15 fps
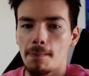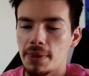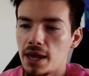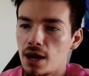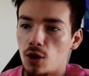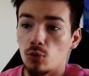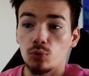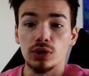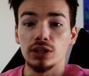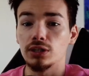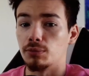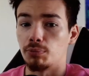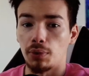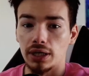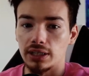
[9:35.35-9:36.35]
A really
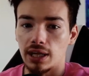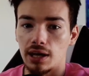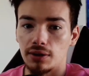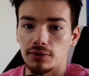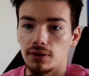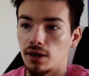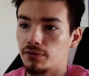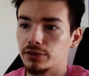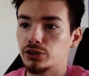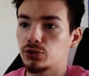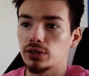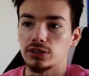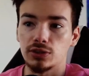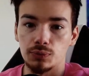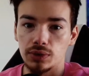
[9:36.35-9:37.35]
good breakdown of the
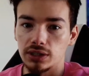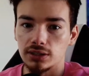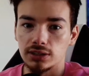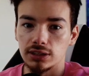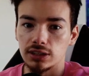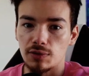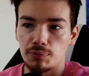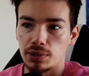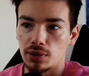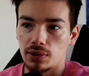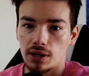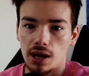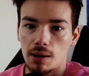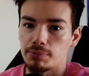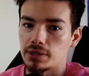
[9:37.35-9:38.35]
strengths and weaknesses of Piero
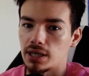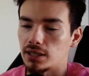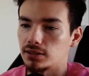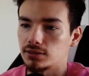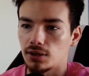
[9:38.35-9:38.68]
Hincapie,